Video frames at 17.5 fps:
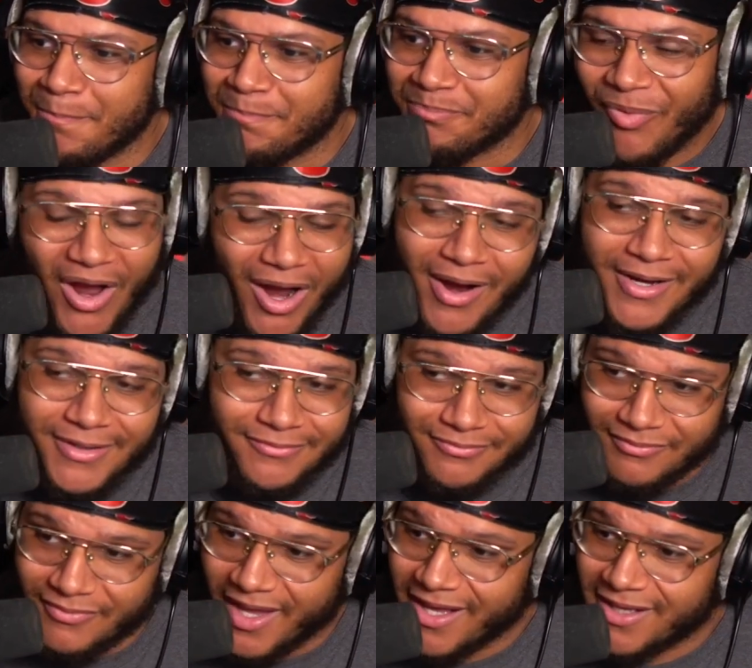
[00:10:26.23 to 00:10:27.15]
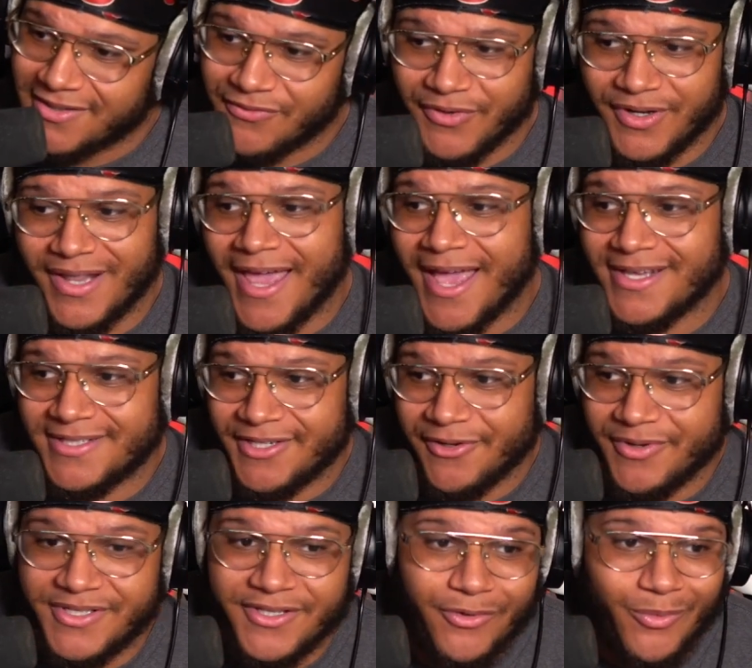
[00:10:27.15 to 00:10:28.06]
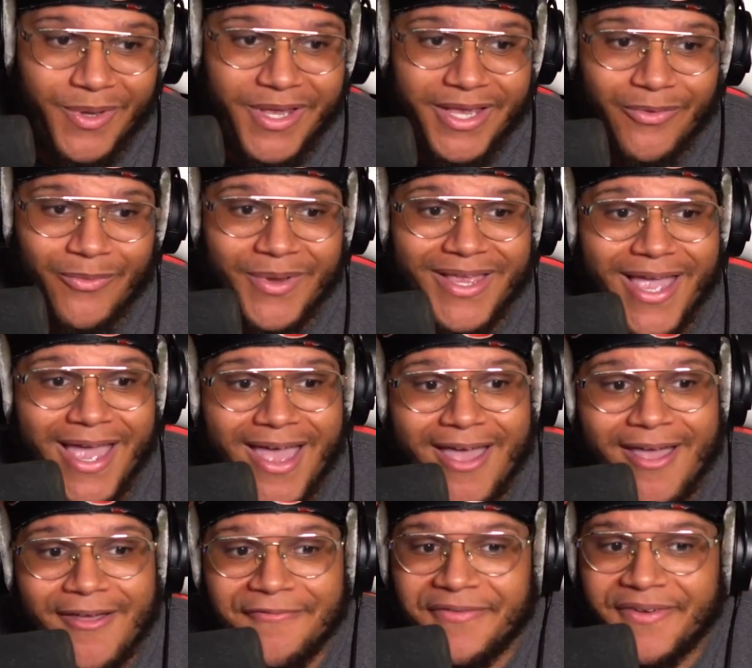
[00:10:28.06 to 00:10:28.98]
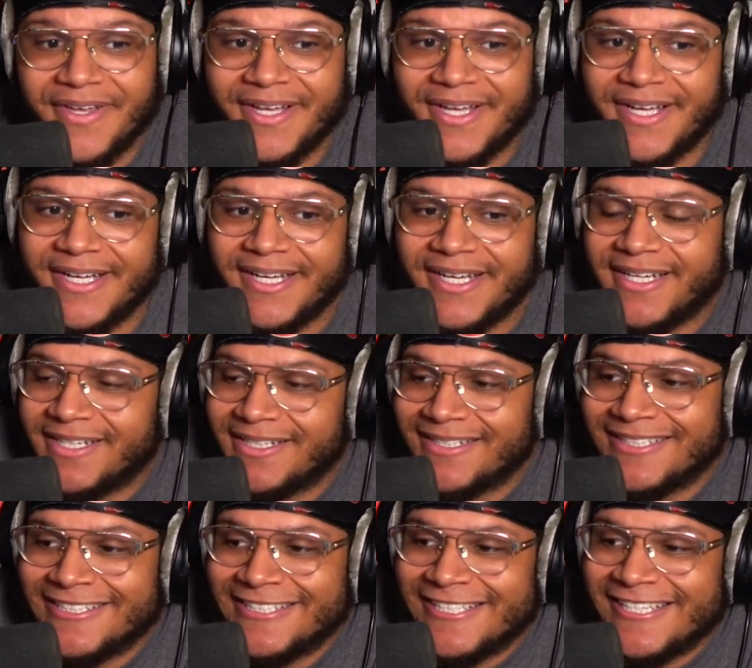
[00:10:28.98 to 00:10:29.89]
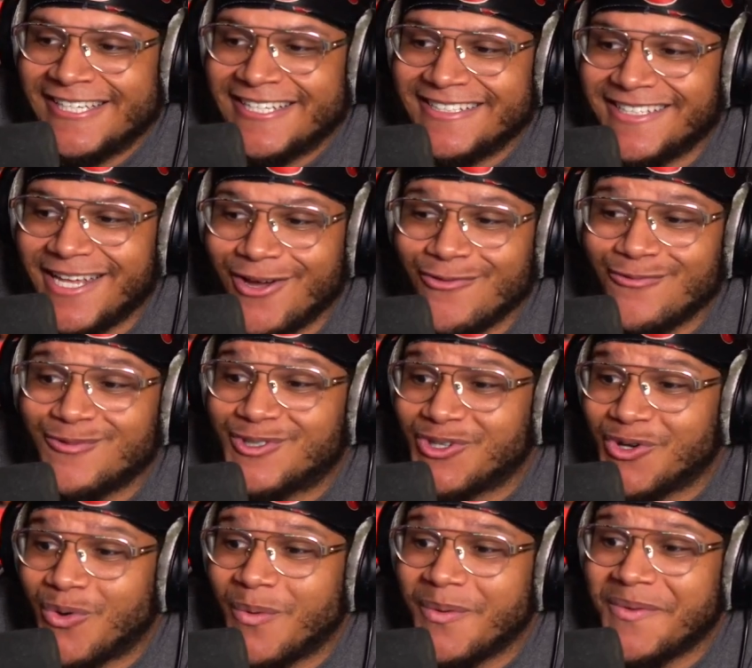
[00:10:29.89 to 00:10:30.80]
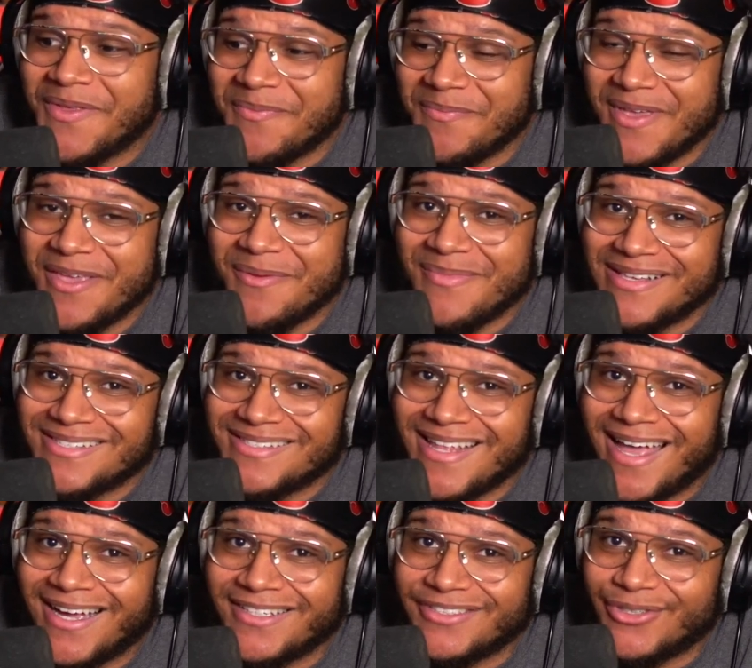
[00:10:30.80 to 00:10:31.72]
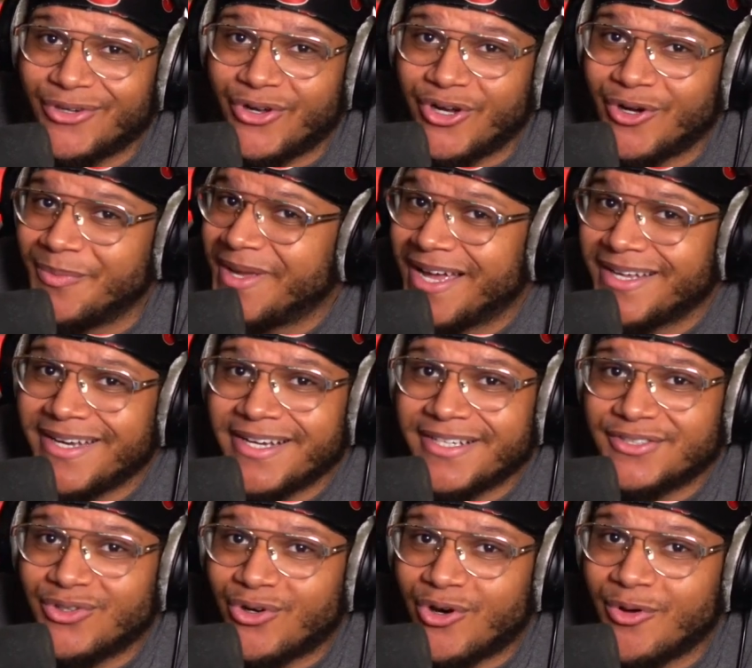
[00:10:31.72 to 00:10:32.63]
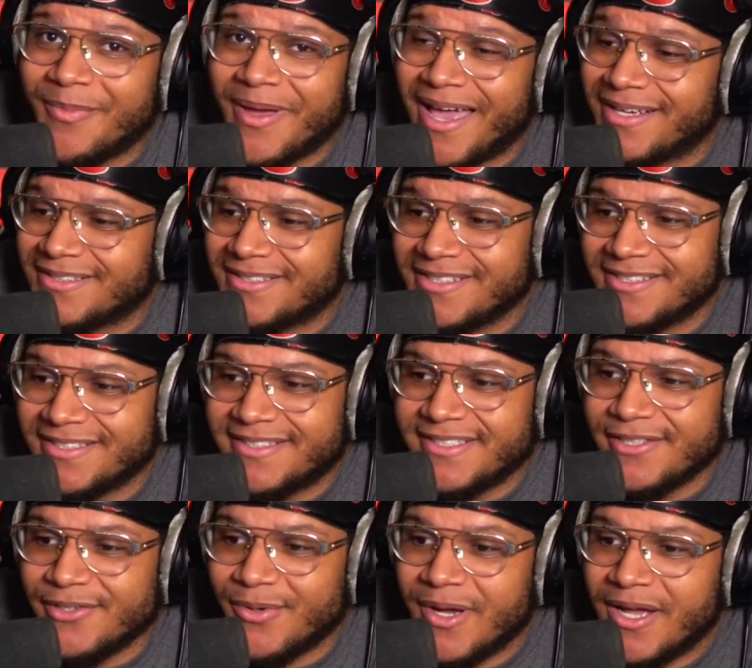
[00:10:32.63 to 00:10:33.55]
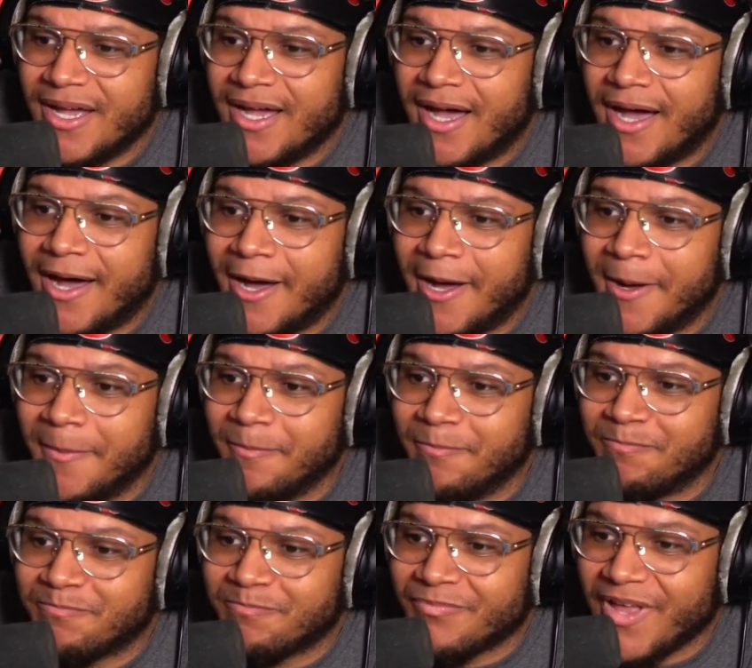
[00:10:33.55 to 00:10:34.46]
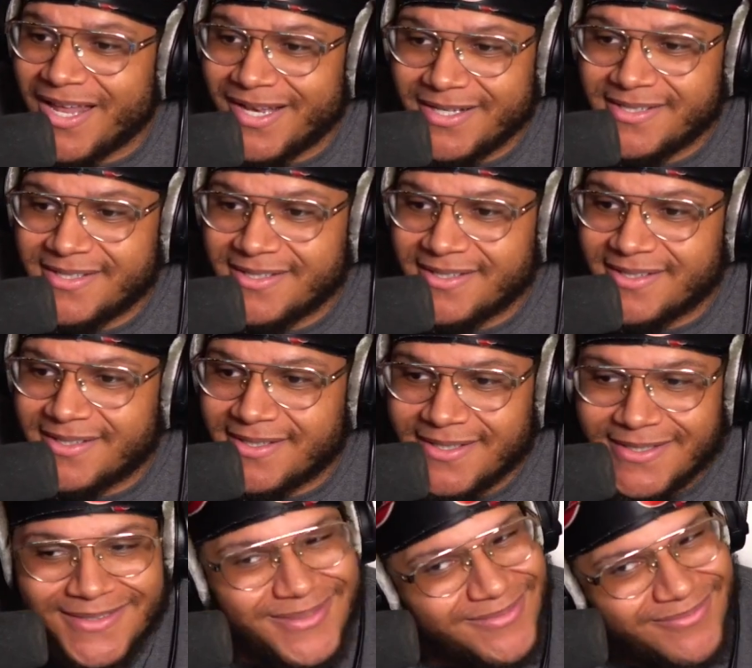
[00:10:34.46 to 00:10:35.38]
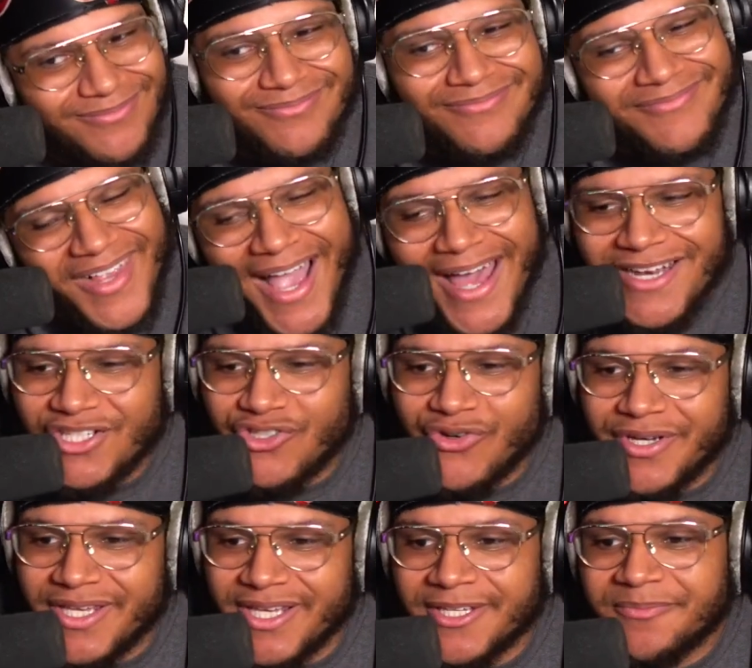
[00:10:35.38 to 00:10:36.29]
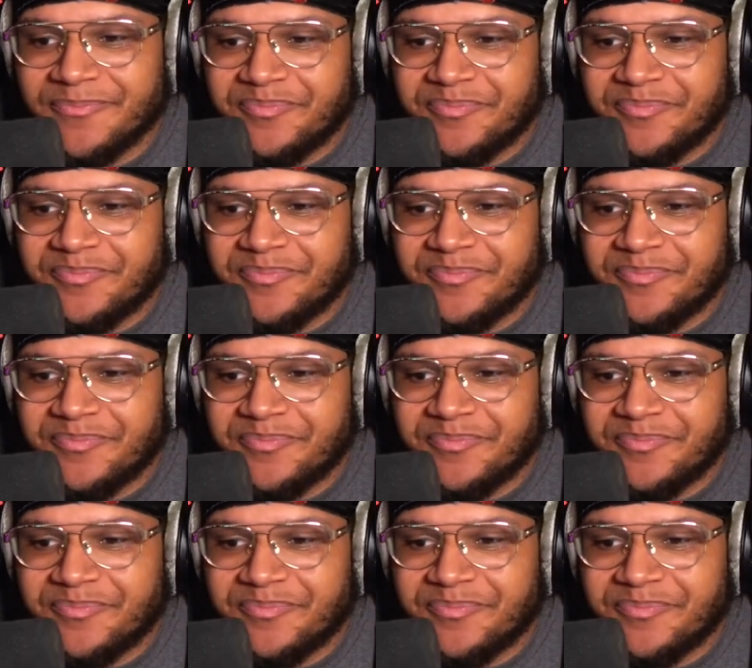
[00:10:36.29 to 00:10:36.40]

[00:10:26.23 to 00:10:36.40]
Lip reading: right. Next, for the last series of the week, we have Don't Toy With Me, Miss Nagatoro. We got Nagatoro back, season two. And this is kind of tricky